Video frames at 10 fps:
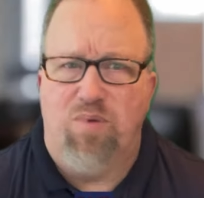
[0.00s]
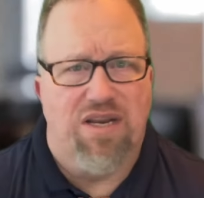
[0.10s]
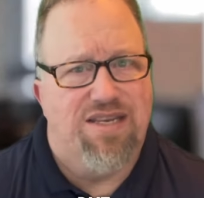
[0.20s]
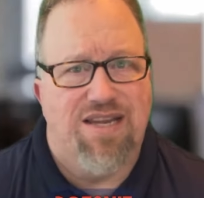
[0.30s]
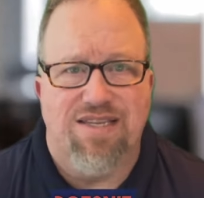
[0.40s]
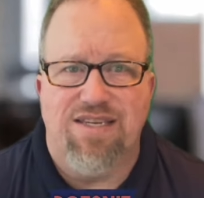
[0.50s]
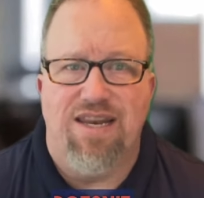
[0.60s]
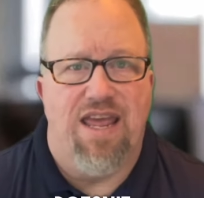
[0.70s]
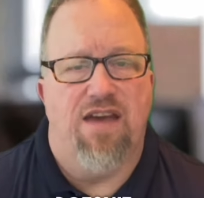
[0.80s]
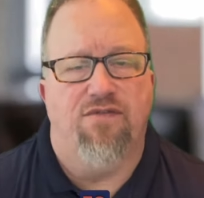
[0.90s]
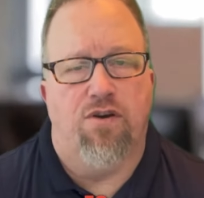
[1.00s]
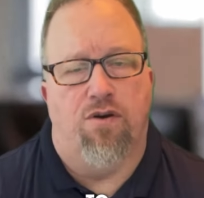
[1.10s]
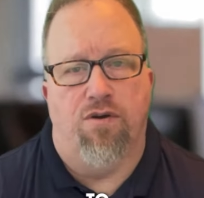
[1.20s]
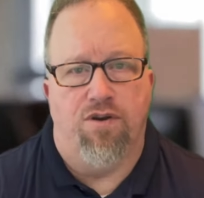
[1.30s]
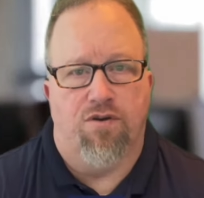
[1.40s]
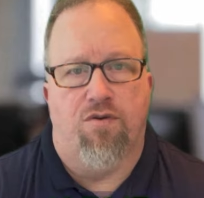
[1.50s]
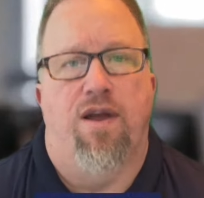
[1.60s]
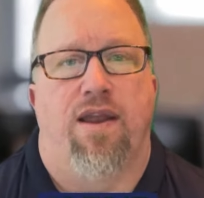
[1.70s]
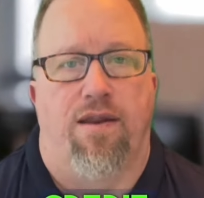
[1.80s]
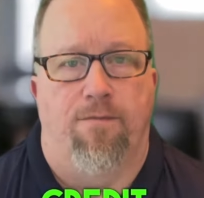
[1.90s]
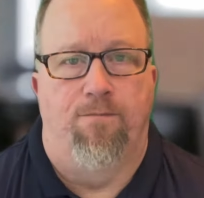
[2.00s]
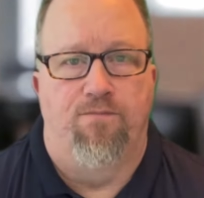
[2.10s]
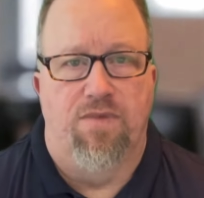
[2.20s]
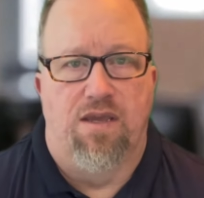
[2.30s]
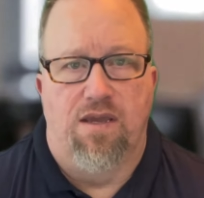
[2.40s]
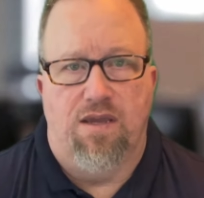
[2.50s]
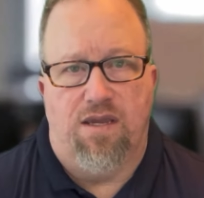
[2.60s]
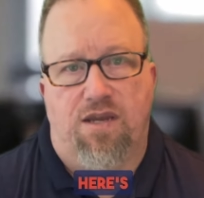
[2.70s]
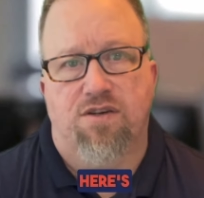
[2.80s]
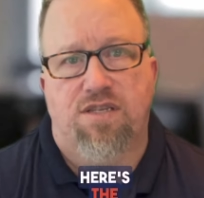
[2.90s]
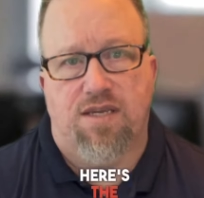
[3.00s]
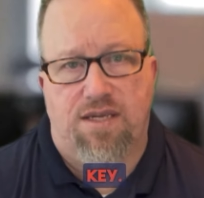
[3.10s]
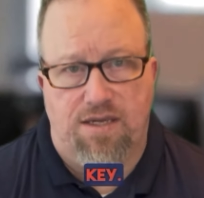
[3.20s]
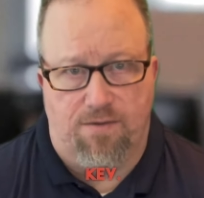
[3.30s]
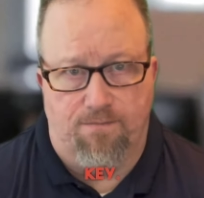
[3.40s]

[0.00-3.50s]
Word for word: But it doesn't have to hurt your credit. Here's the key